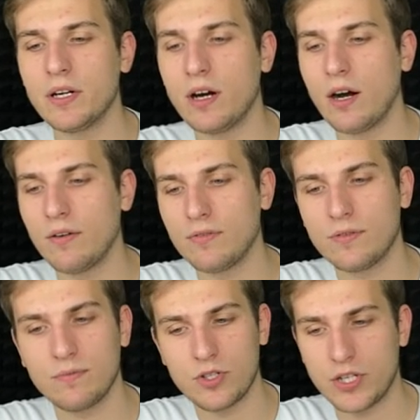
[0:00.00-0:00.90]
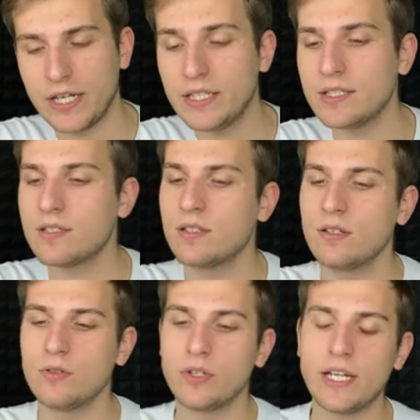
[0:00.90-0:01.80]
of shares,
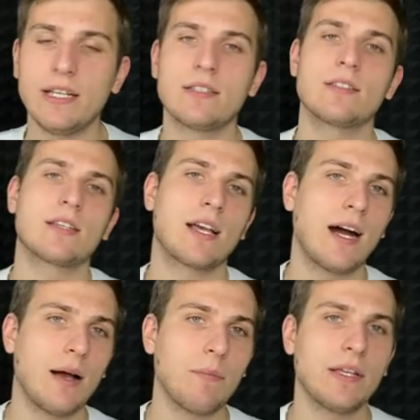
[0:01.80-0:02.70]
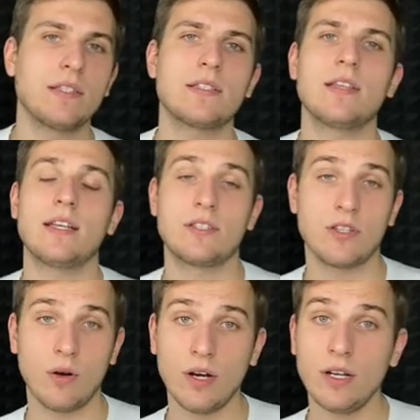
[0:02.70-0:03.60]
reads, comments, and
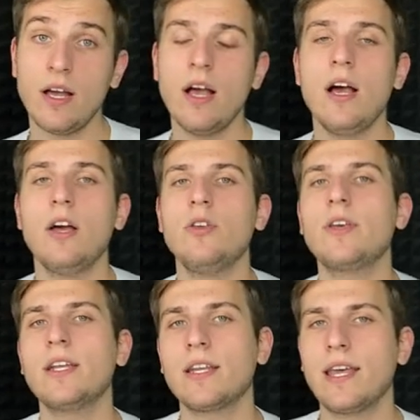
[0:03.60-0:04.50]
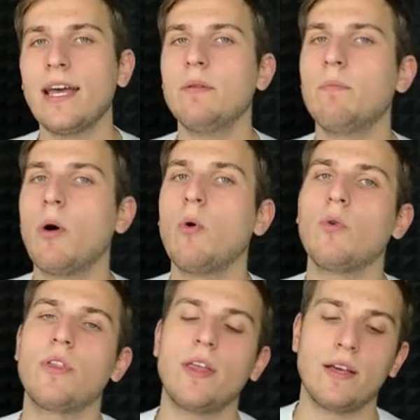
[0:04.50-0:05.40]
so on, you can get
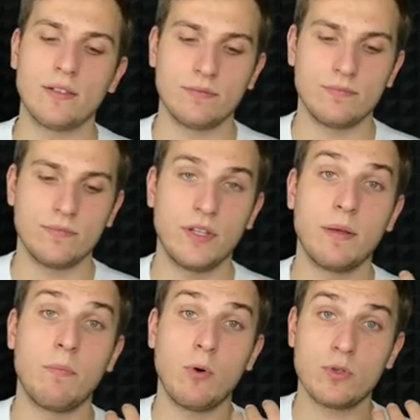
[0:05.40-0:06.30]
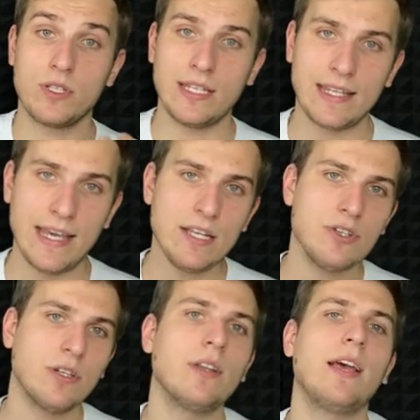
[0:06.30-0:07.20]
both the most
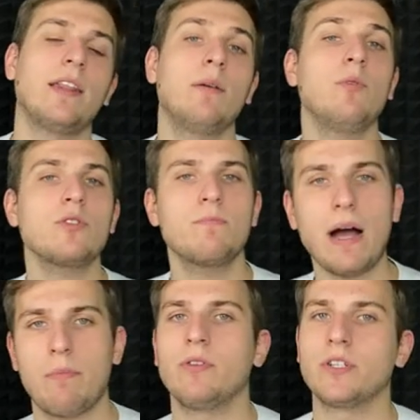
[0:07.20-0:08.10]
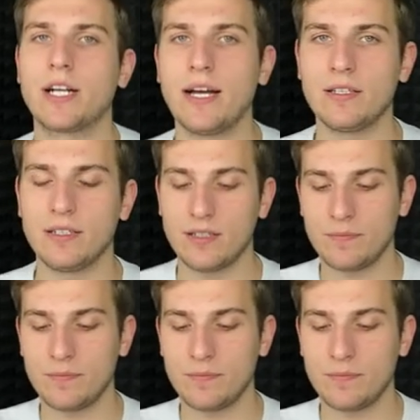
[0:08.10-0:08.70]
engaging and the most popular content.